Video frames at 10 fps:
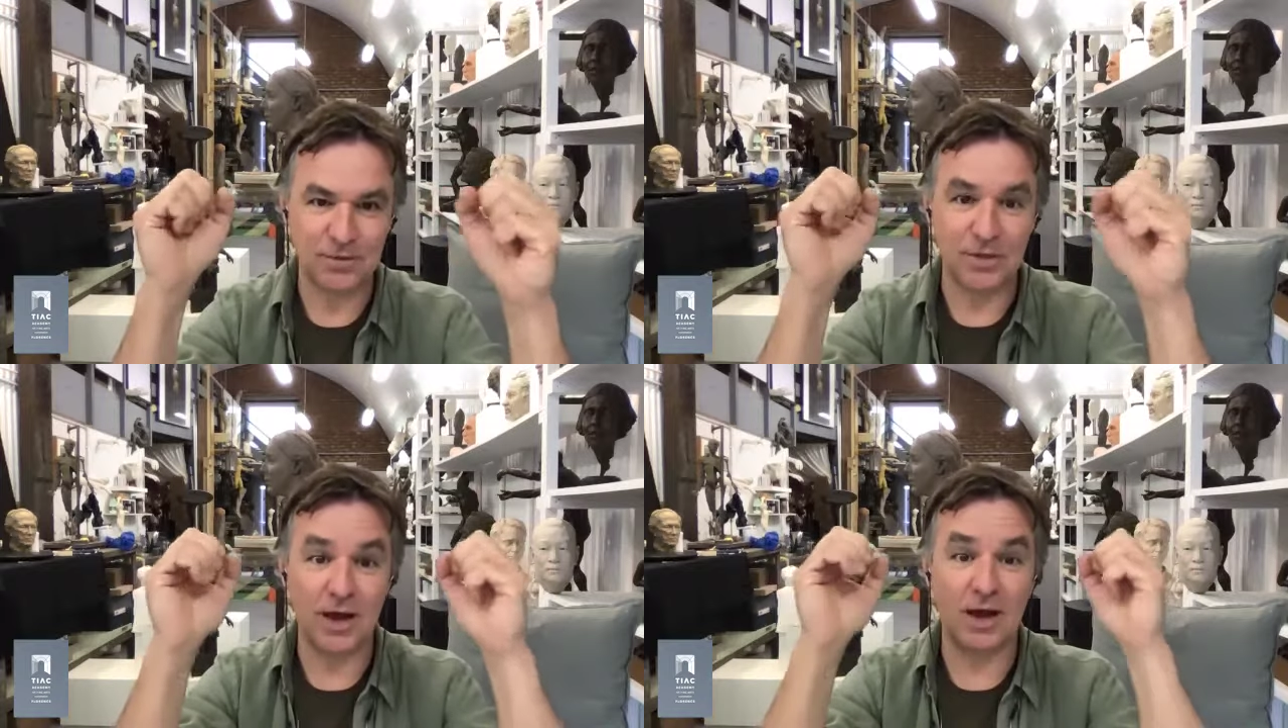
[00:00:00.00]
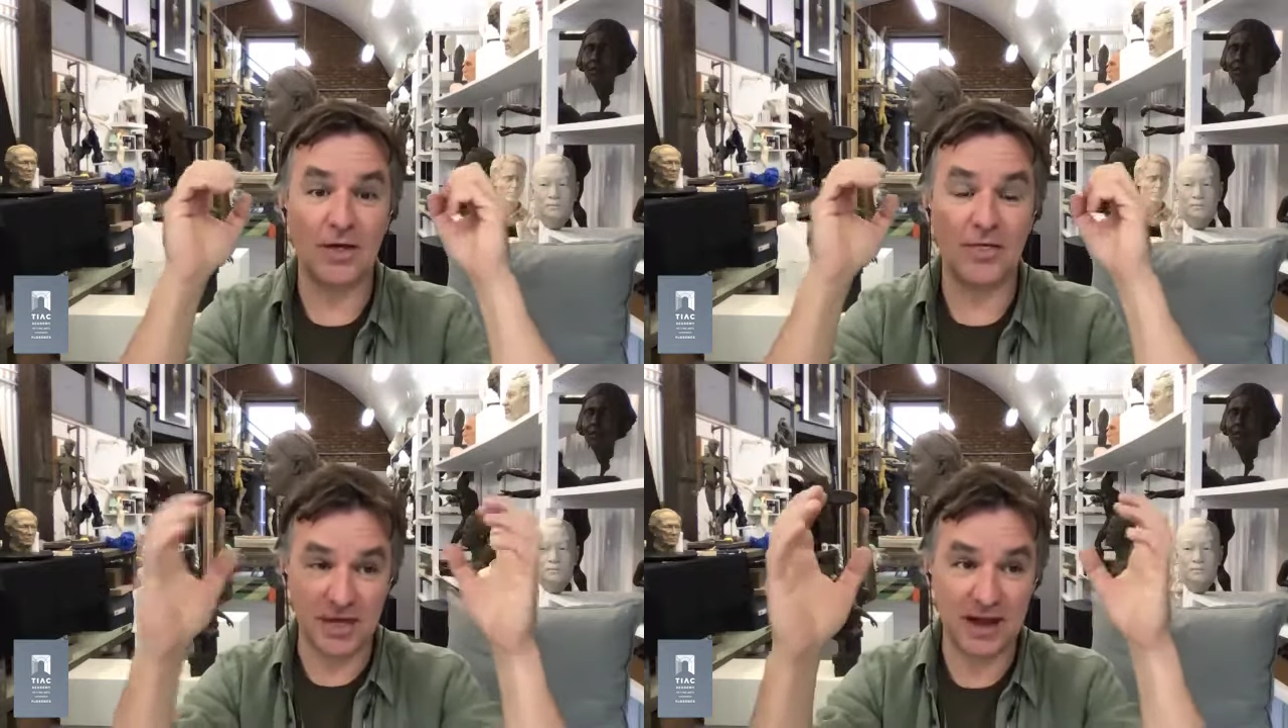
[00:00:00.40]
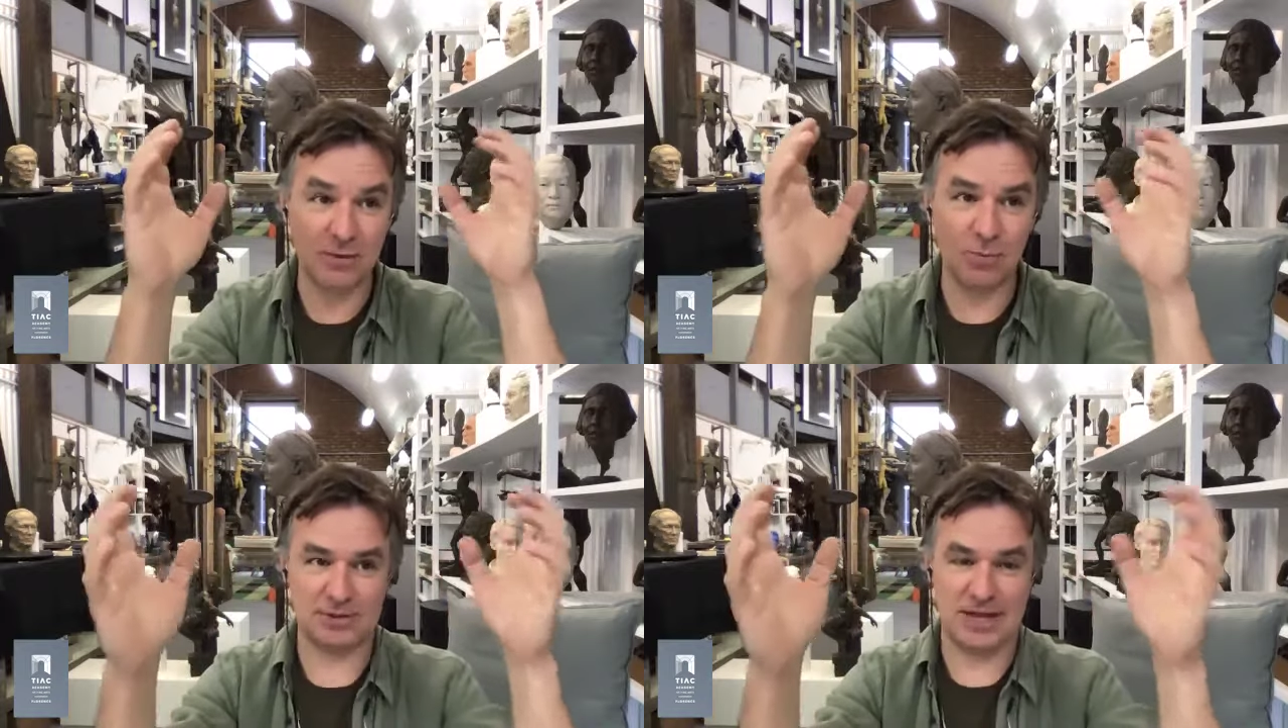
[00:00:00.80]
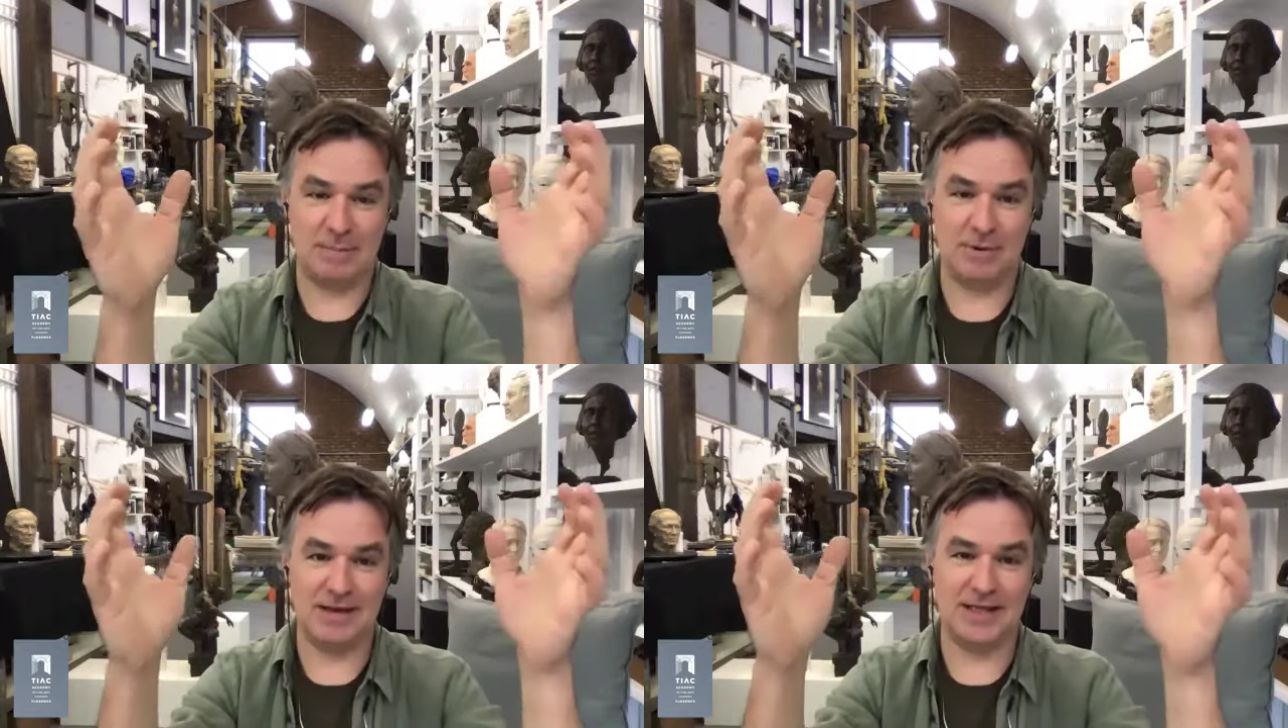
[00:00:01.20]
that I think what's
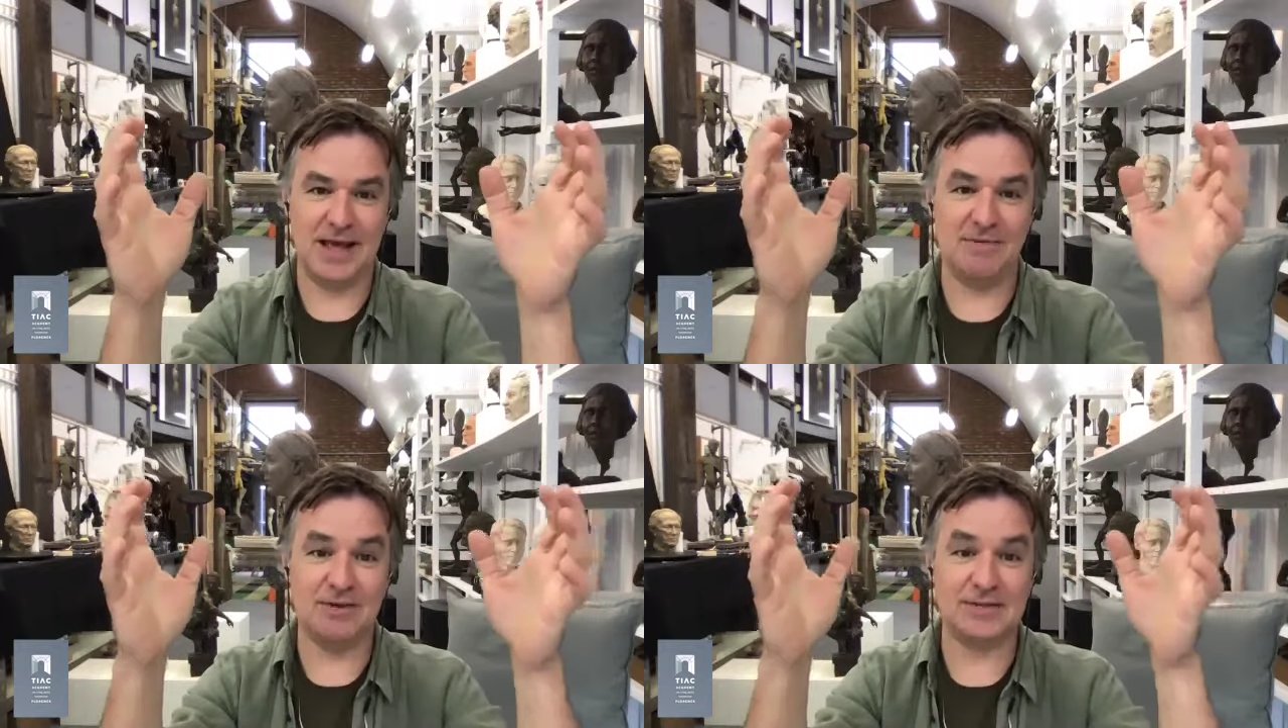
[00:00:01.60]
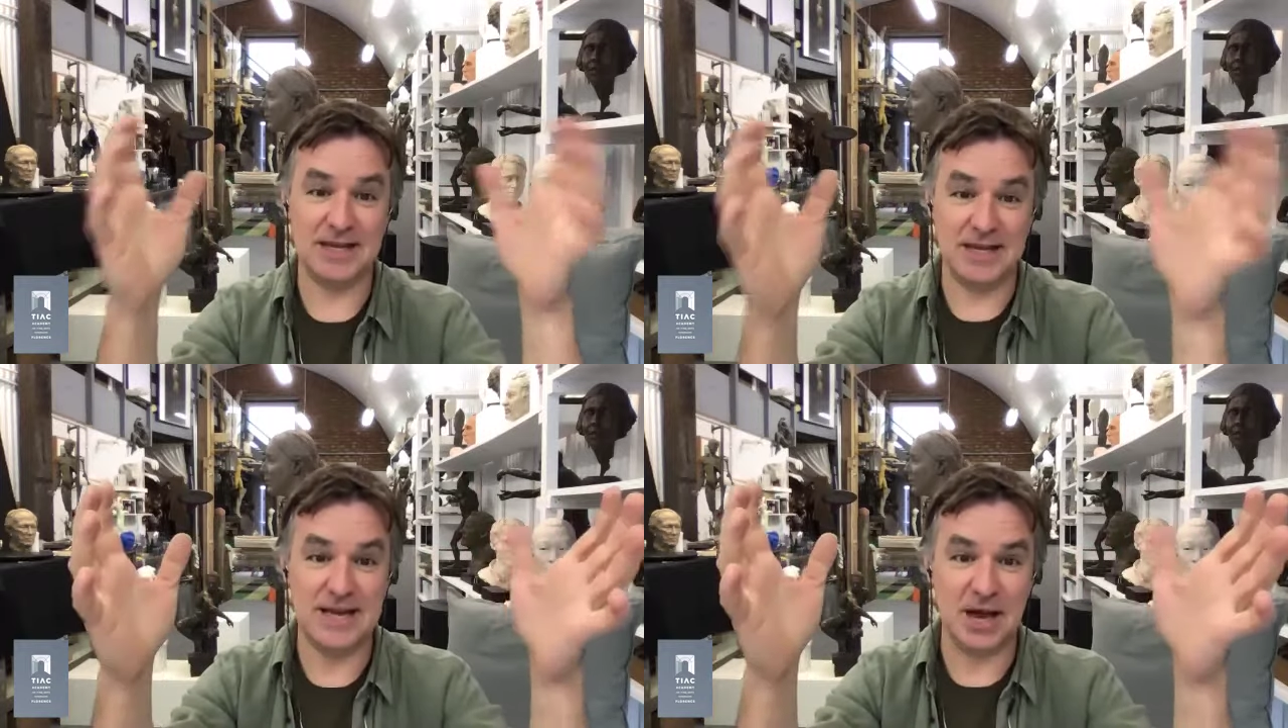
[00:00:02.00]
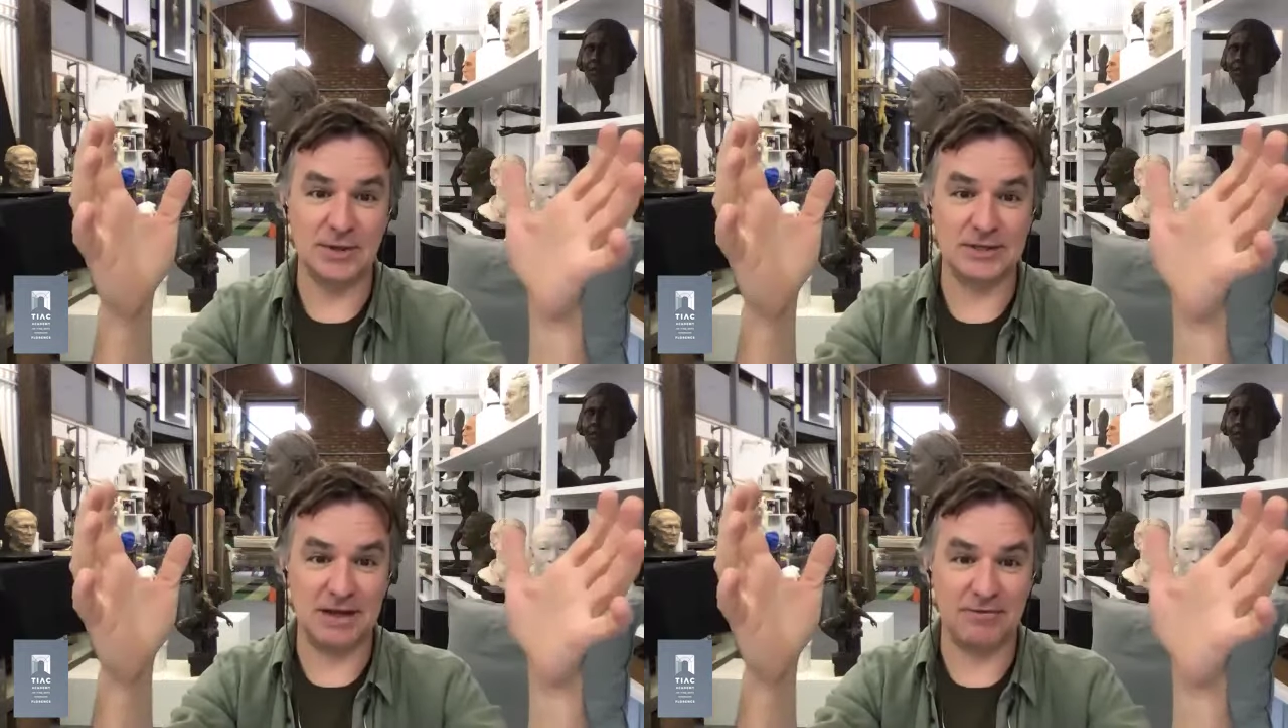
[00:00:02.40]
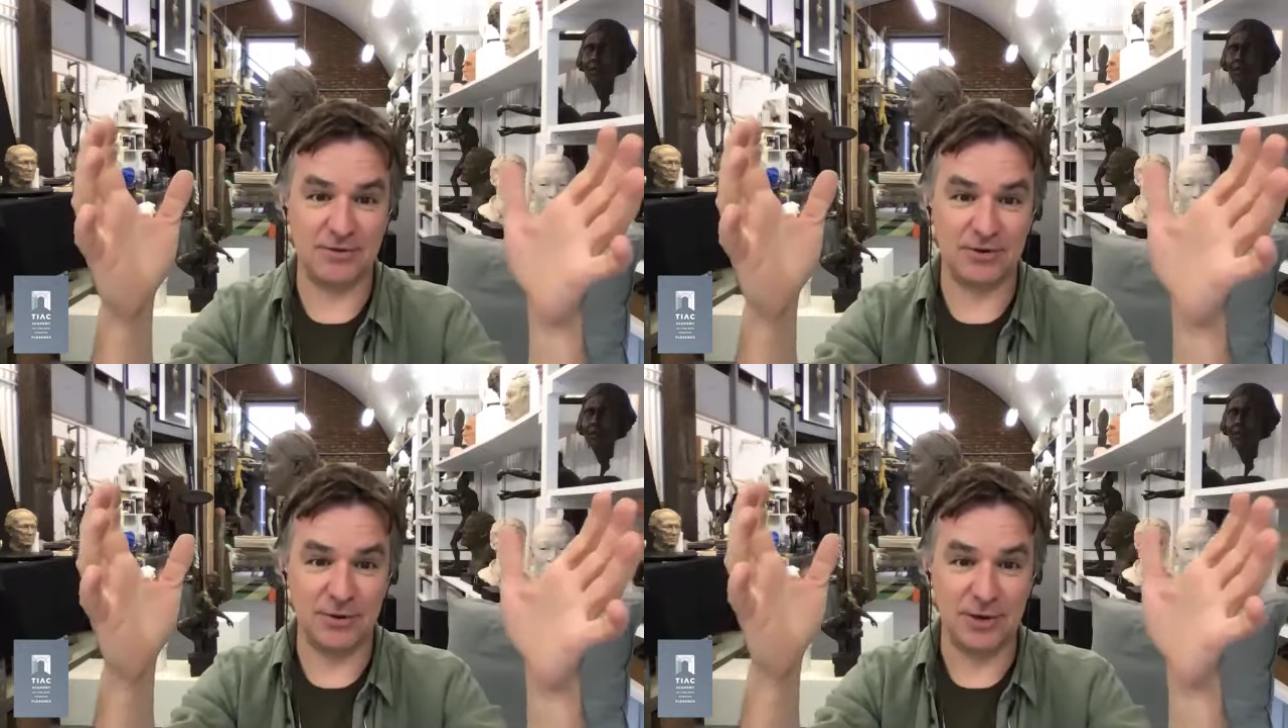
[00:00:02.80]
happening there is the ego has left you.